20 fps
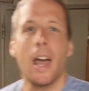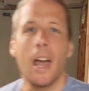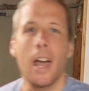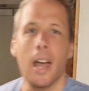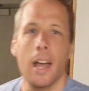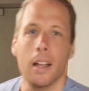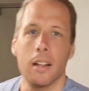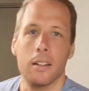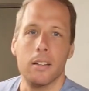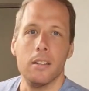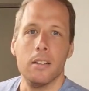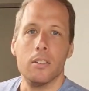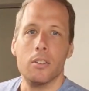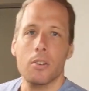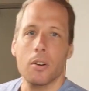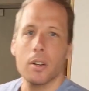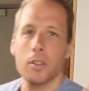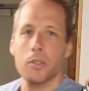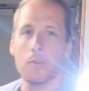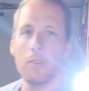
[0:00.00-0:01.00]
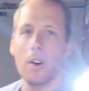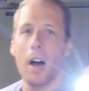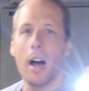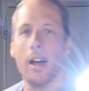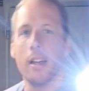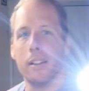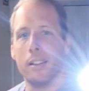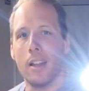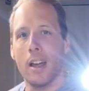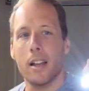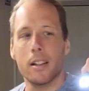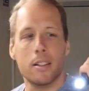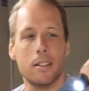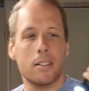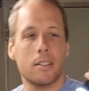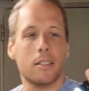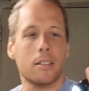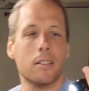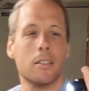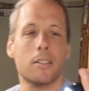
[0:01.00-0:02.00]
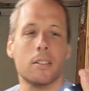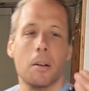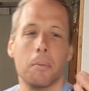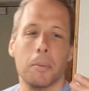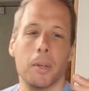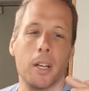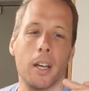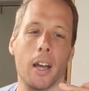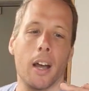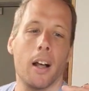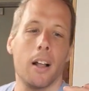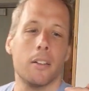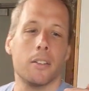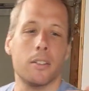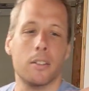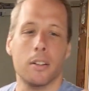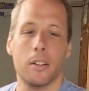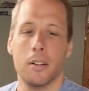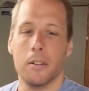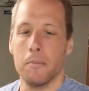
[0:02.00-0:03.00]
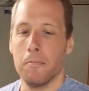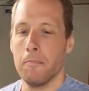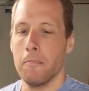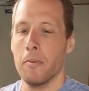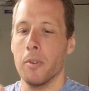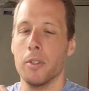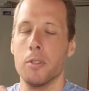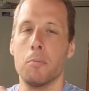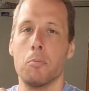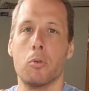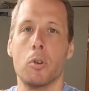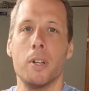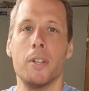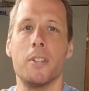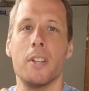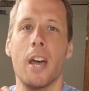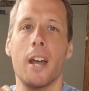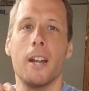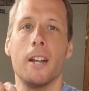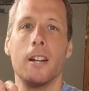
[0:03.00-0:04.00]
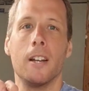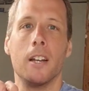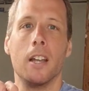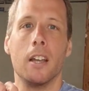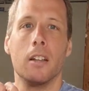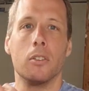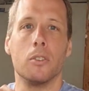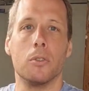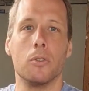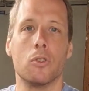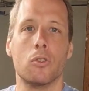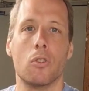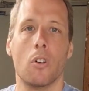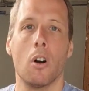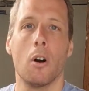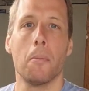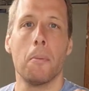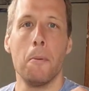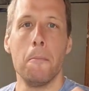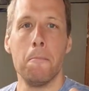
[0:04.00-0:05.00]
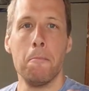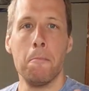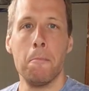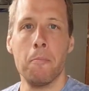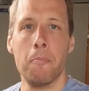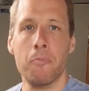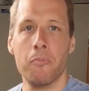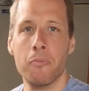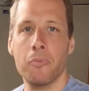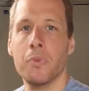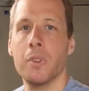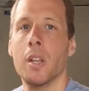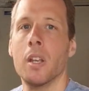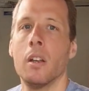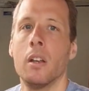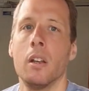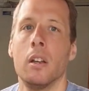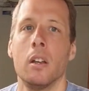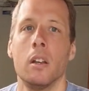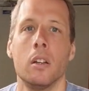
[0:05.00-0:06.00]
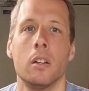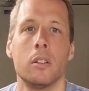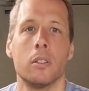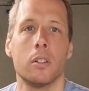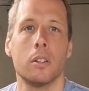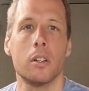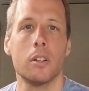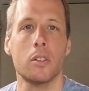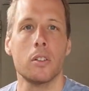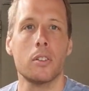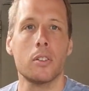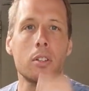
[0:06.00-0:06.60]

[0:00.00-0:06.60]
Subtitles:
And the Trustfire, that's something else. It's presetted again to strobe. So this